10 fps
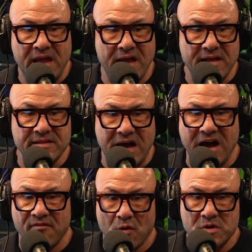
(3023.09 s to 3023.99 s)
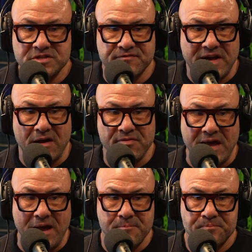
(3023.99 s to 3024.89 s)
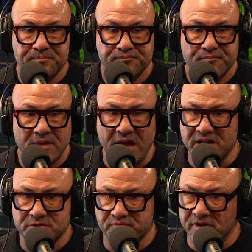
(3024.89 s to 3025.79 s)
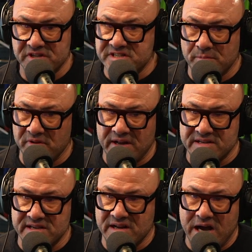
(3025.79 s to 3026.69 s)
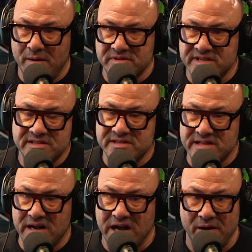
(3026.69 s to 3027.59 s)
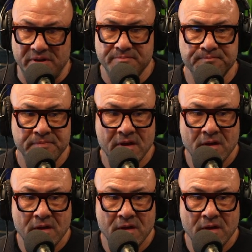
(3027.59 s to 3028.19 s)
And I've always found that, and it's really simple. Like I said, common sense is not common.